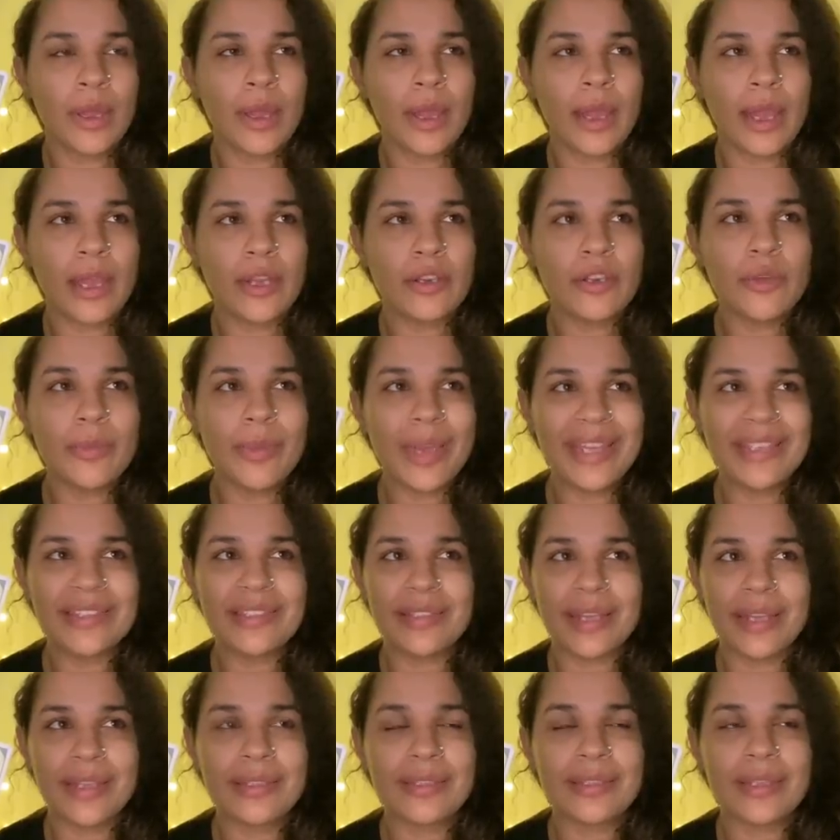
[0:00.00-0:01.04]
you may
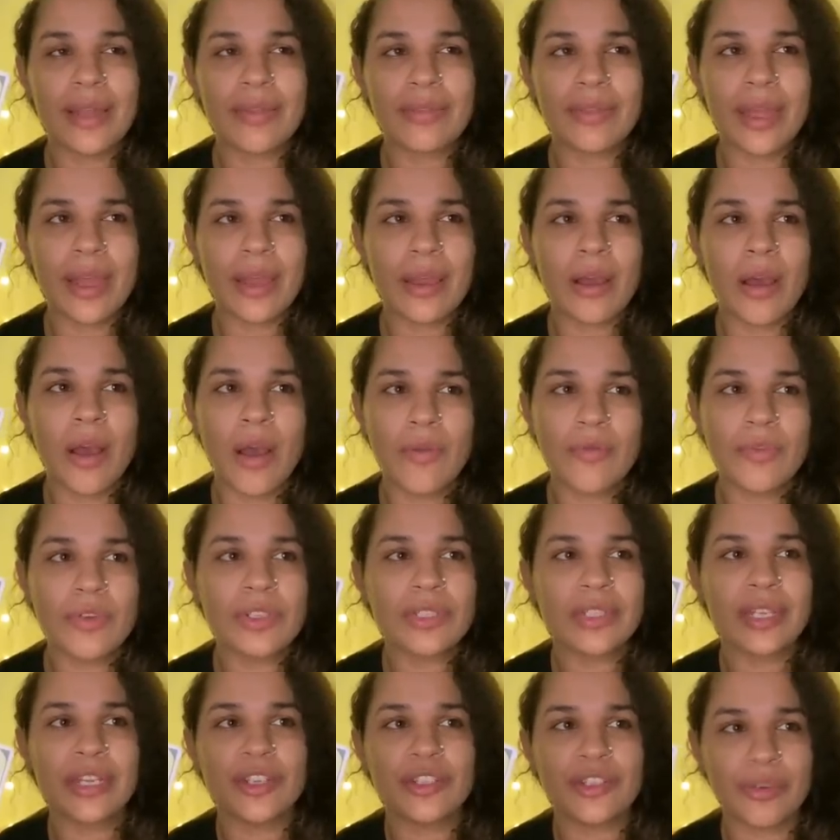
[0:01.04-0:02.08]
sense that
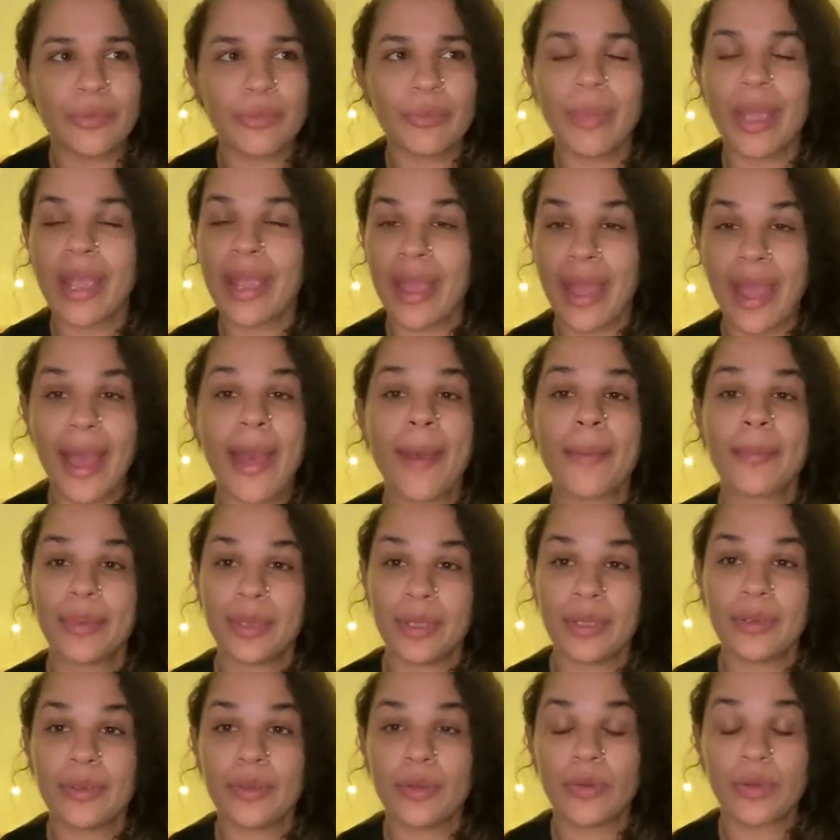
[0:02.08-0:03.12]
conversation may
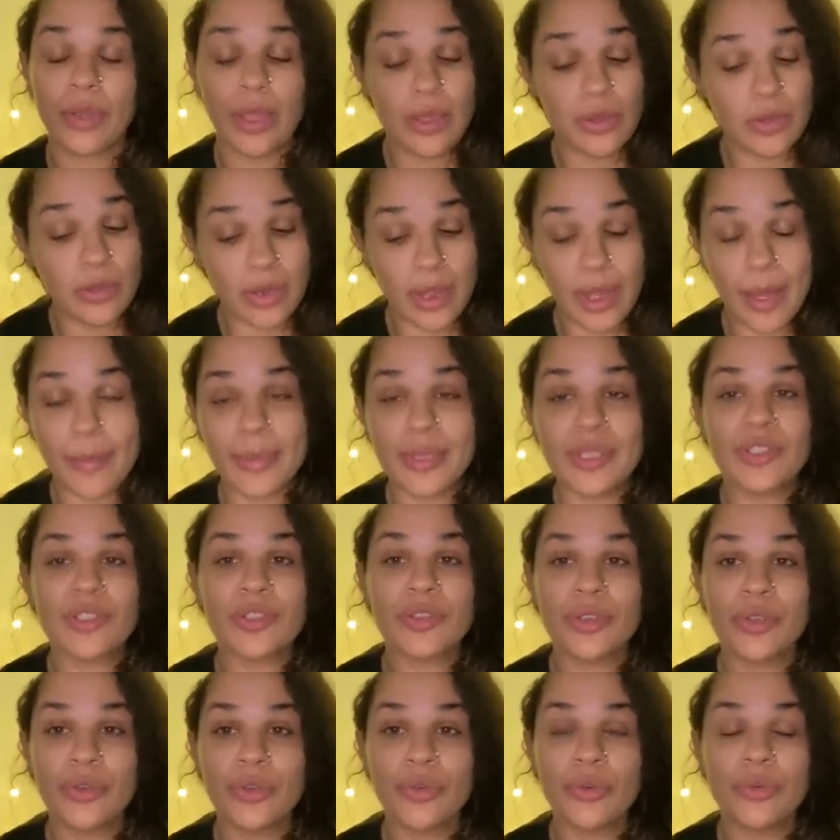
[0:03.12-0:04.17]
happen. Okay, could happen
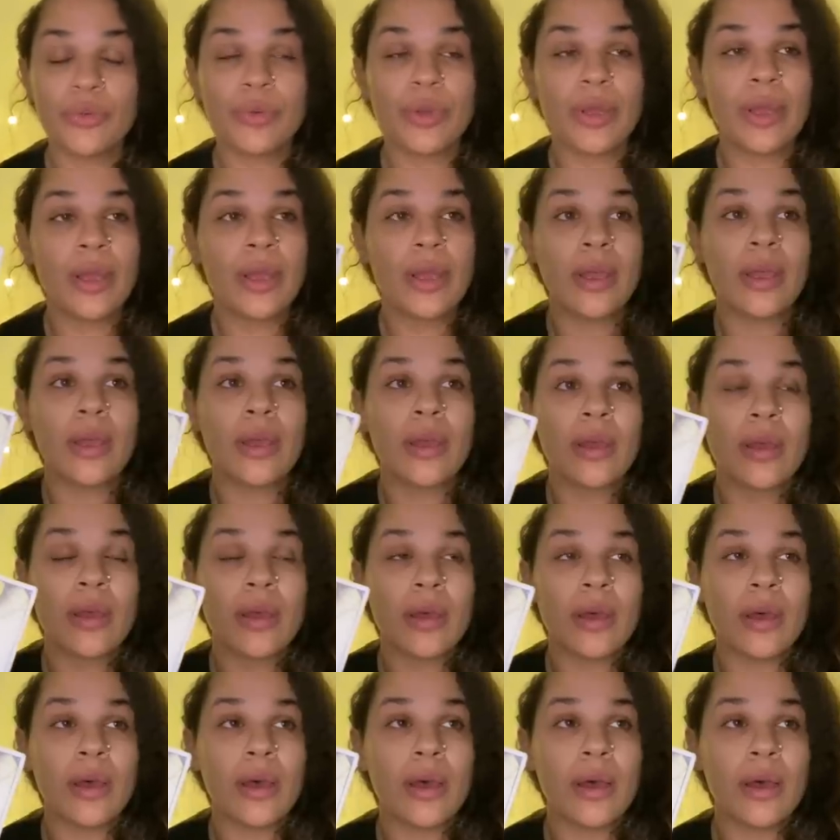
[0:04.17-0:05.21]
soon.
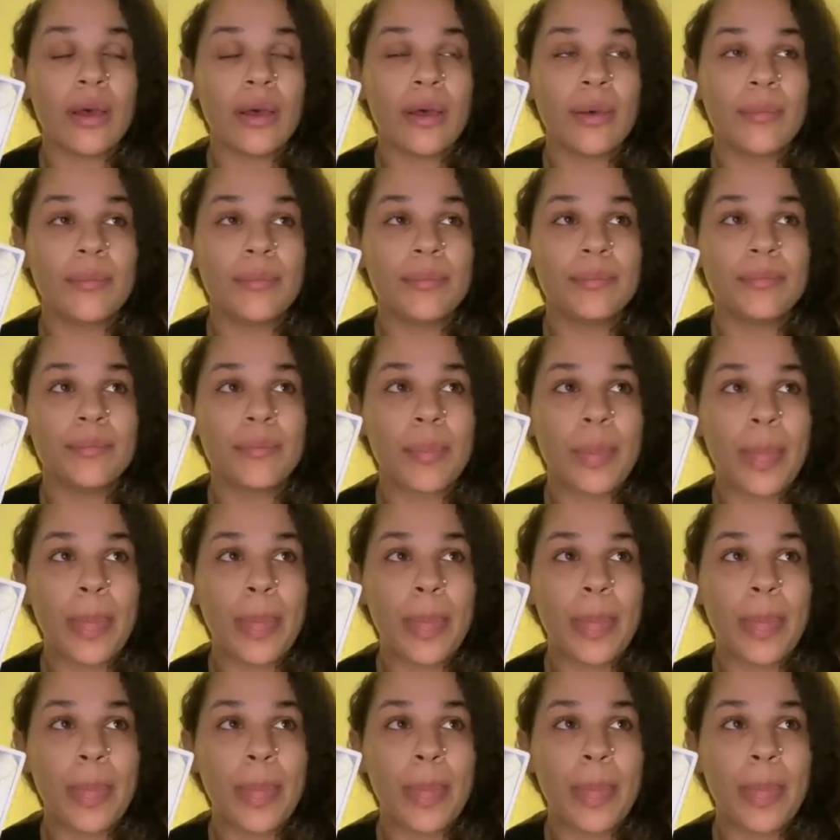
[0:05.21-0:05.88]
You're